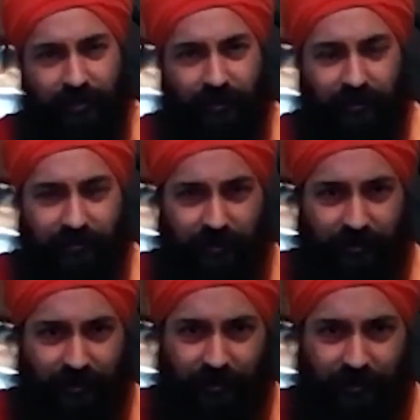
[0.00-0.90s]
is in
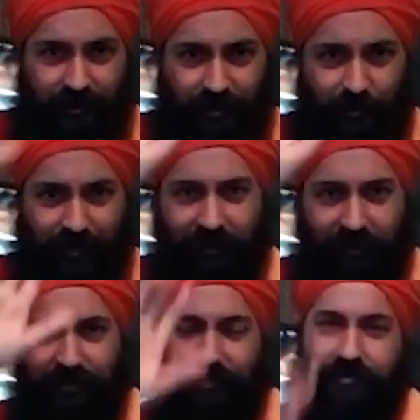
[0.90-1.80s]
the
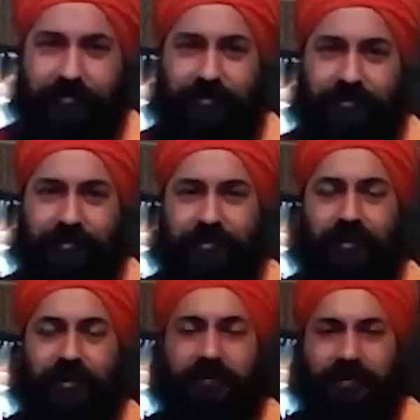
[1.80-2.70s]
Himalayas.
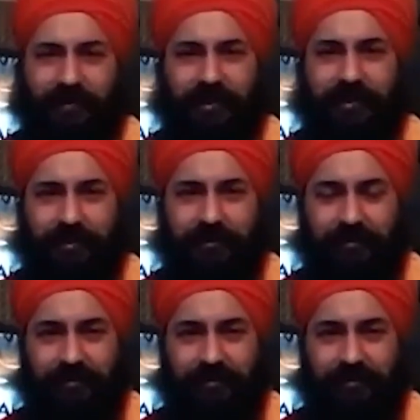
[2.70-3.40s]
I think that's it.